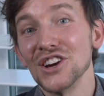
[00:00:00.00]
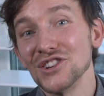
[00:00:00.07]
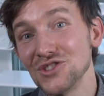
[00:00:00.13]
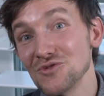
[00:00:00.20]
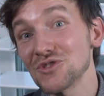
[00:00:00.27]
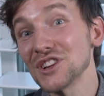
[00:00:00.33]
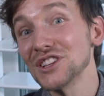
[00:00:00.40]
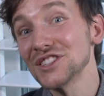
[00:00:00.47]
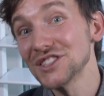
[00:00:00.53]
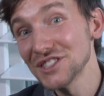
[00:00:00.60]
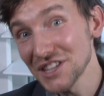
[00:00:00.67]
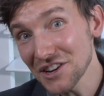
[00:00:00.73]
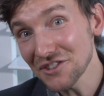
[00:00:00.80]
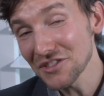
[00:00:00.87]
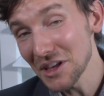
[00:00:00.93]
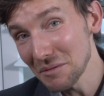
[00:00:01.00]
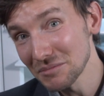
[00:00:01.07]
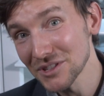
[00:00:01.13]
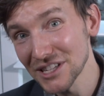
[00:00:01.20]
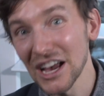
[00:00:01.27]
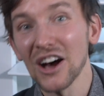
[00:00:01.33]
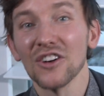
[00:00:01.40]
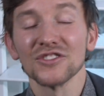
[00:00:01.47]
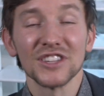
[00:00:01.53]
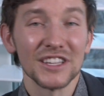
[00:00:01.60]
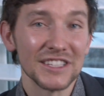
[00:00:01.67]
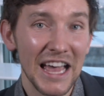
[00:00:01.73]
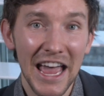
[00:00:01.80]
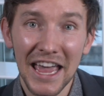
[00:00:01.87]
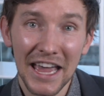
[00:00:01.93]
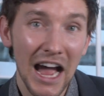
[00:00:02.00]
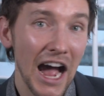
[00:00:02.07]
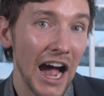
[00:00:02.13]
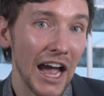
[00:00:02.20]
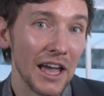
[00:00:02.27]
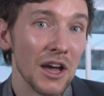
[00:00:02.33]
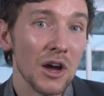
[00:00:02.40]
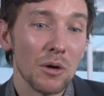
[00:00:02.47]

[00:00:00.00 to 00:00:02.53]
to consider themselves as AI,